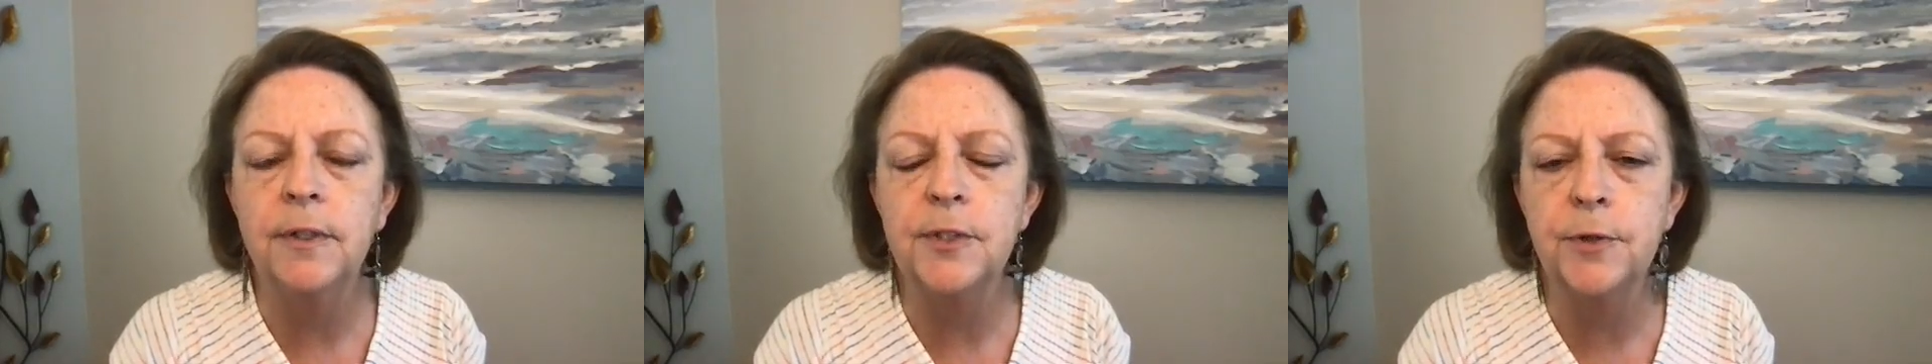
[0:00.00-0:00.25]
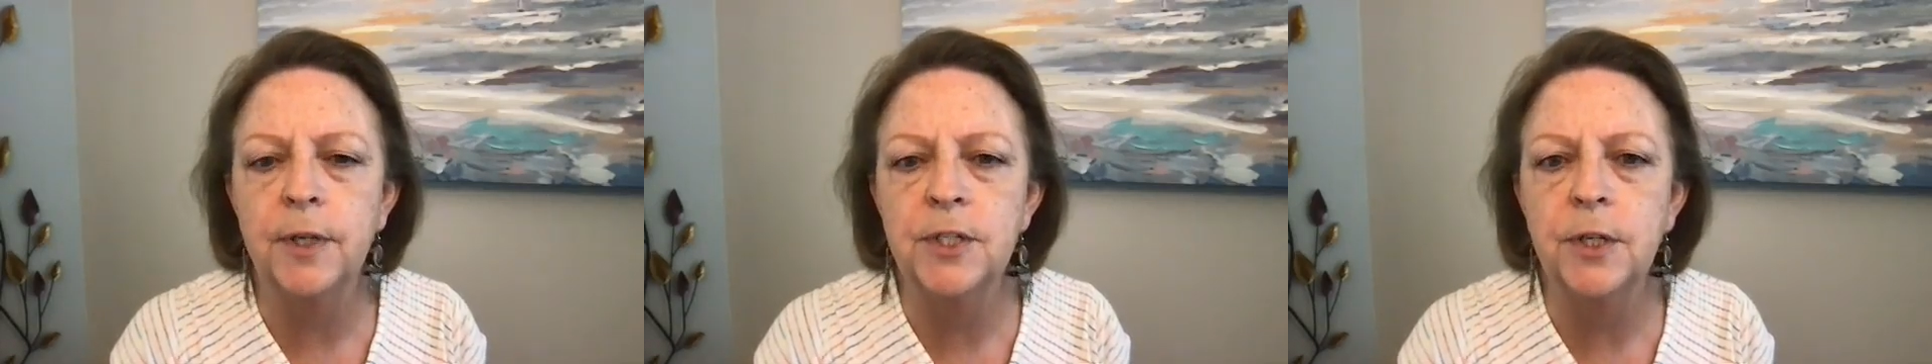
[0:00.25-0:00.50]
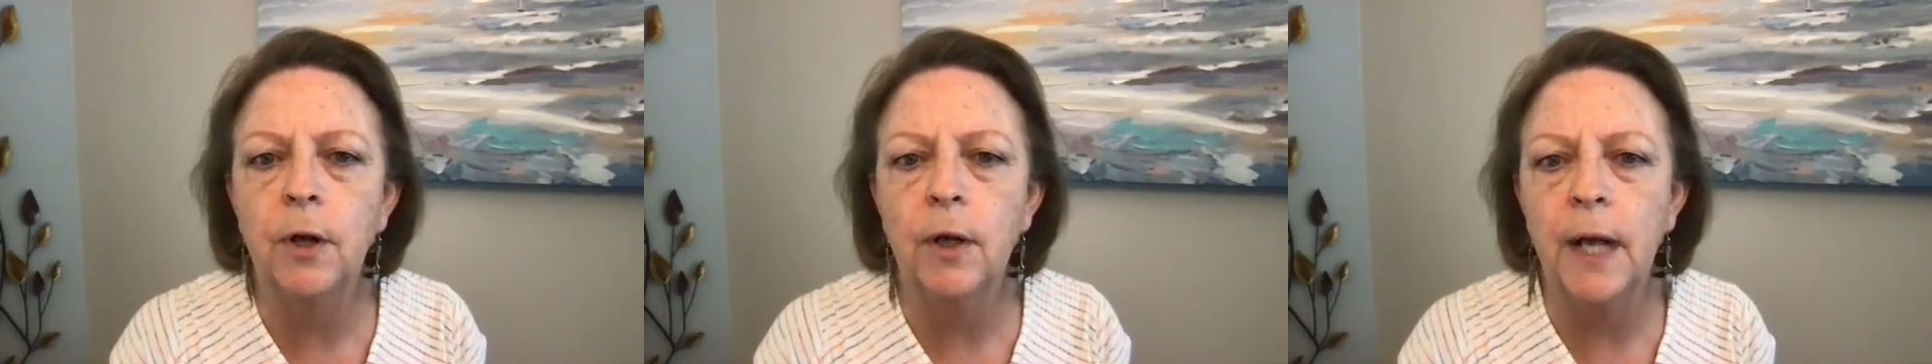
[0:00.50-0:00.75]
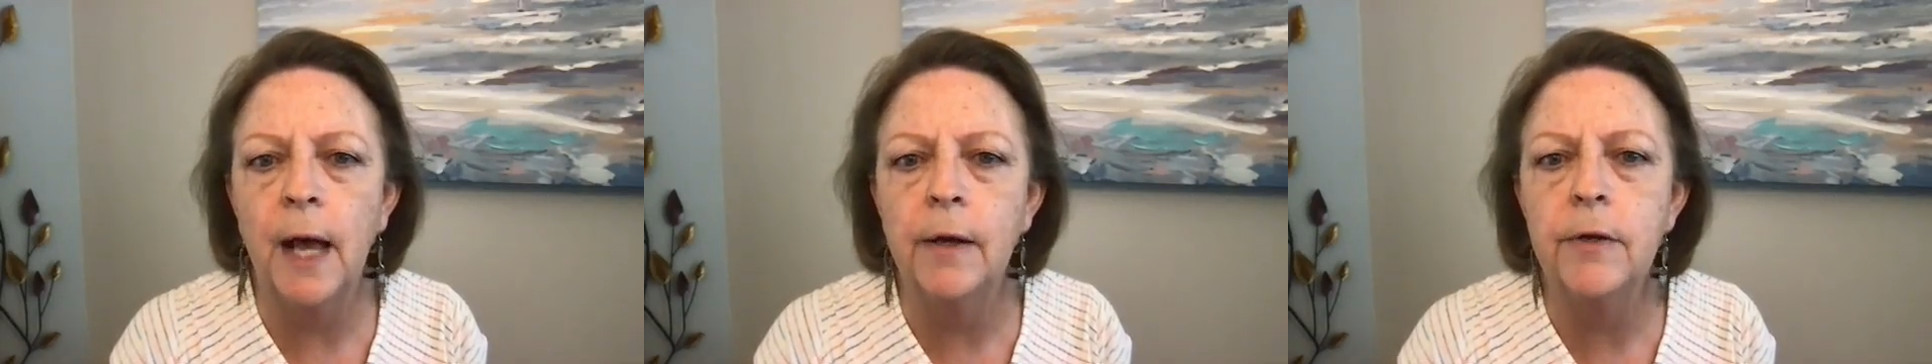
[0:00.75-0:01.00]
instruction
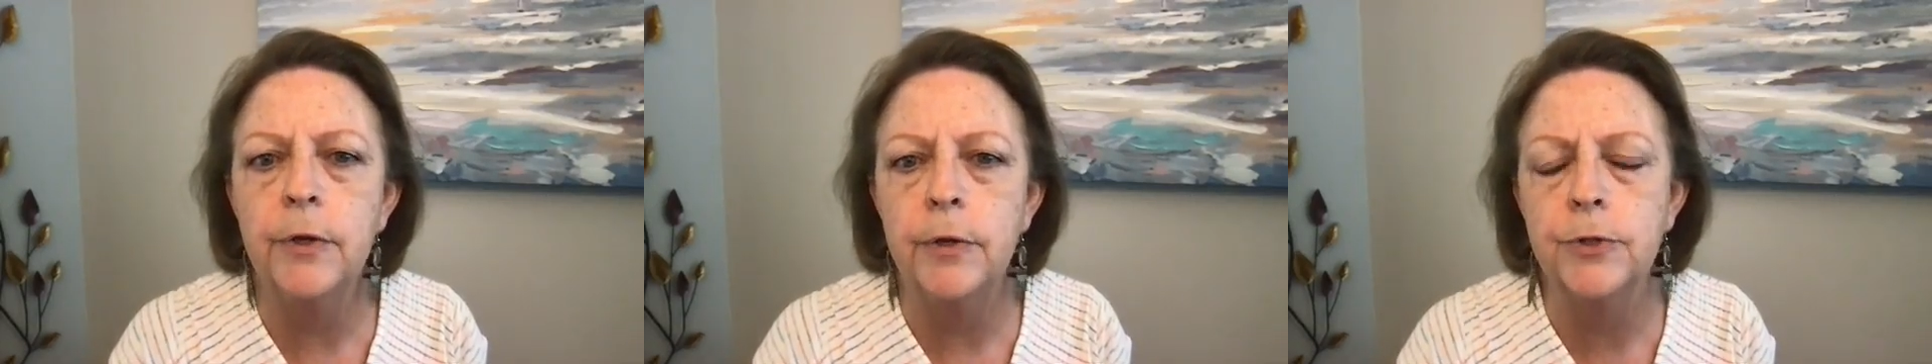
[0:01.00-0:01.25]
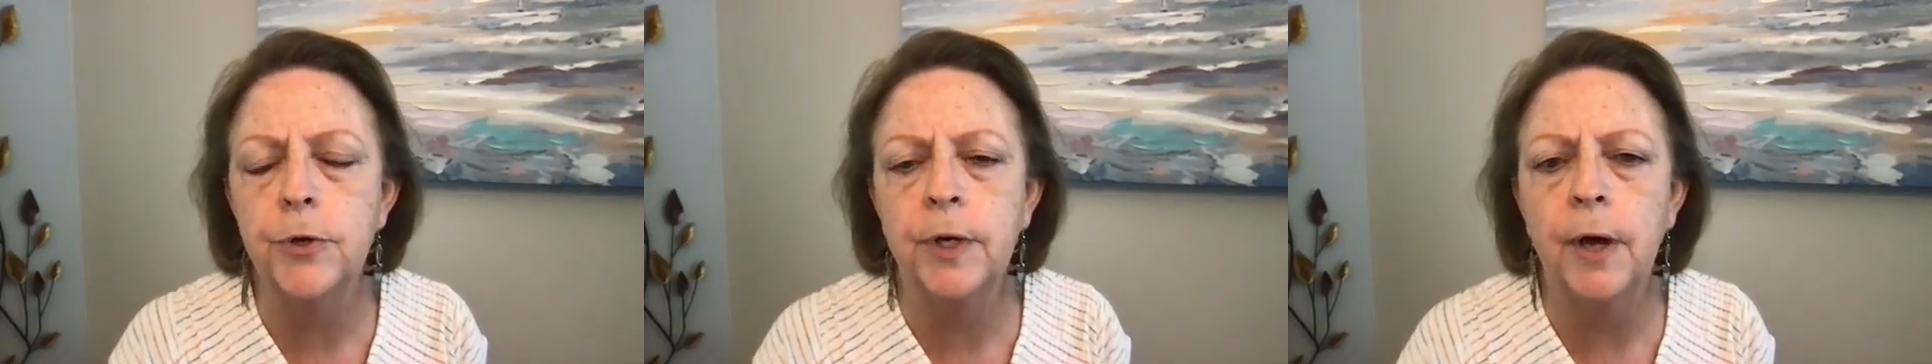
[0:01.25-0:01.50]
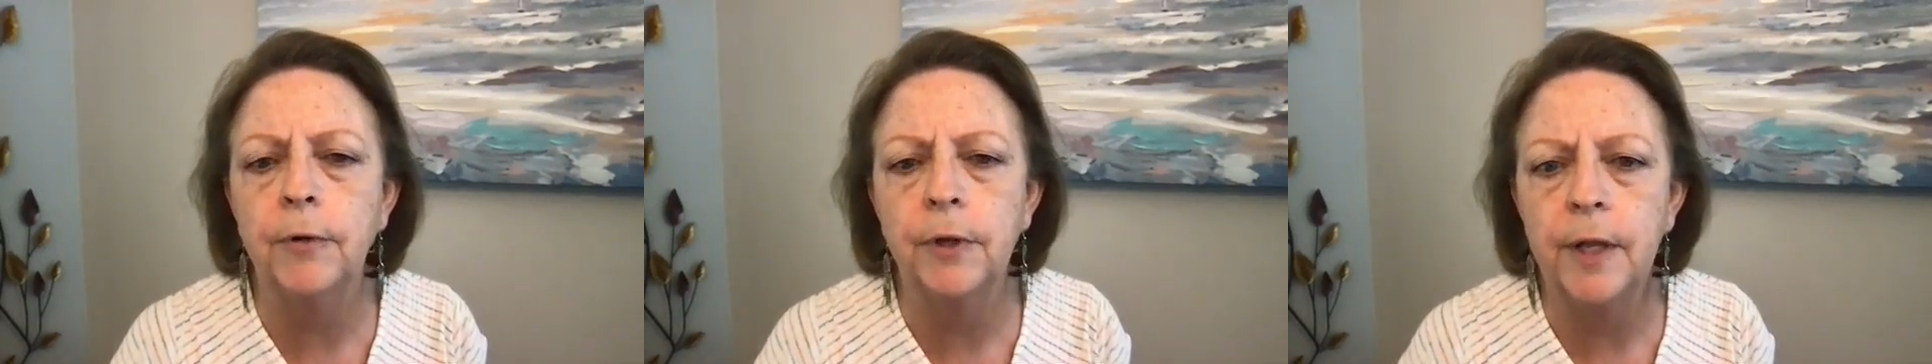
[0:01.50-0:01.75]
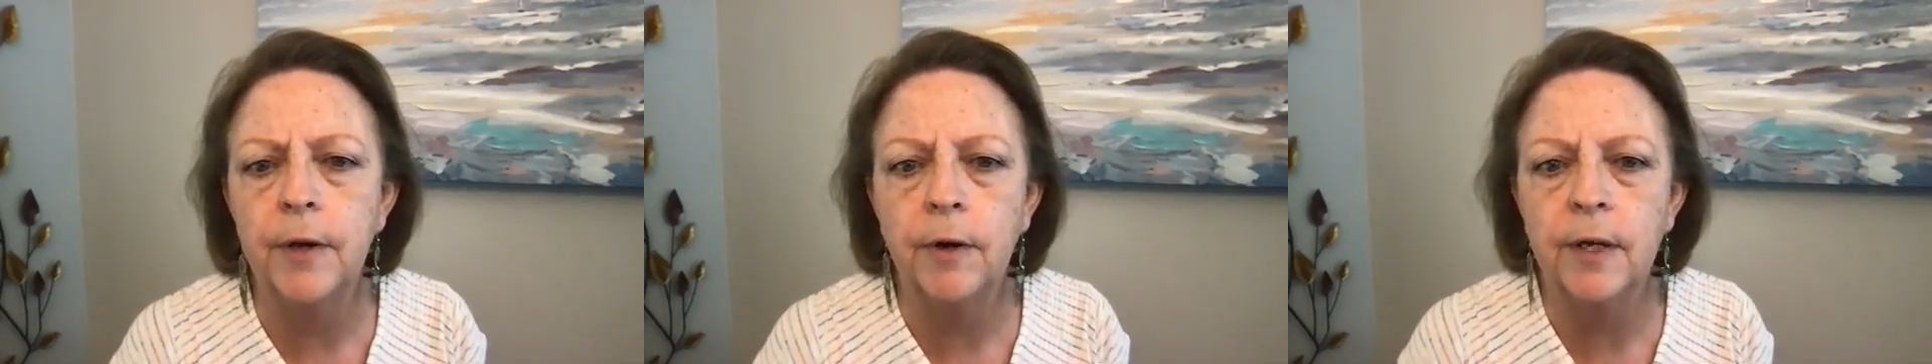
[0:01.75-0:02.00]
on how to use your calculator